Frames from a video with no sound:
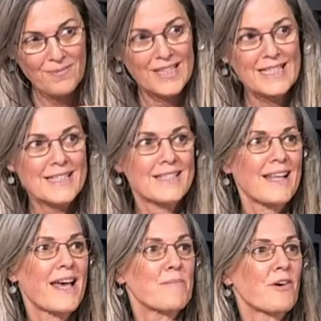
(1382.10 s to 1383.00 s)
this
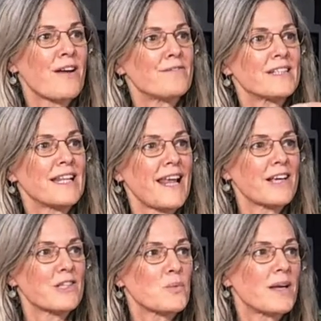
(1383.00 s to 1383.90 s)
IMRF to the
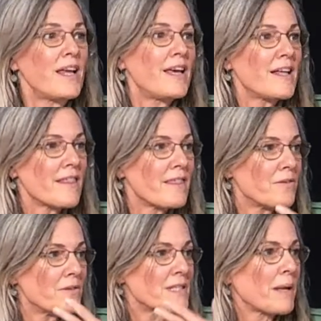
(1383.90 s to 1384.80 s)
next one,
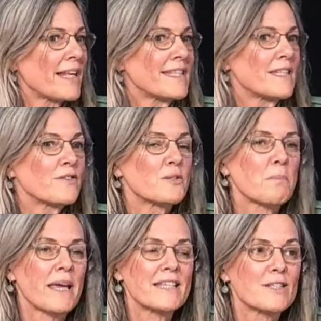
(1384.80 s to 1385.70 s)
there is plenty of
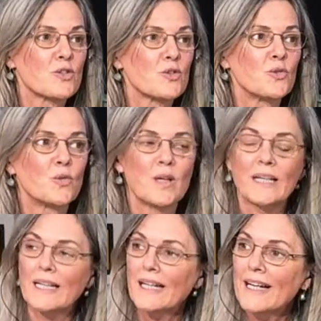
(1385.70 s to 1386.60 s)
space to
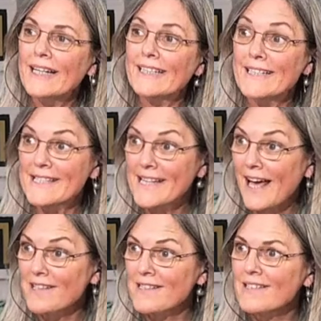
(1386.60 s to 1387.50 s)

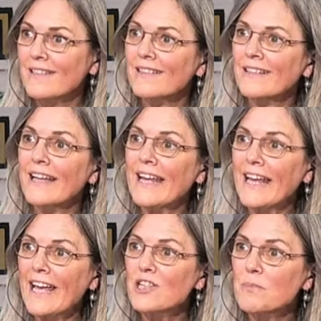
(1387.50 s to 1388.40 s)
discuss
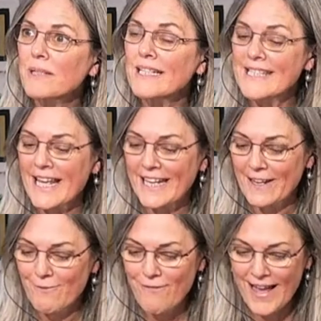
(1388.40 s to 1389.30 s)
engagements. And
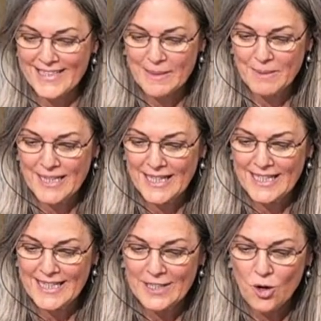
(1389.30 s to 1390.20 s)
in fact, I mean,
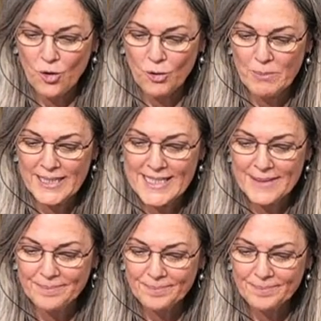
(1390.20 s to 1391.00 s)
the document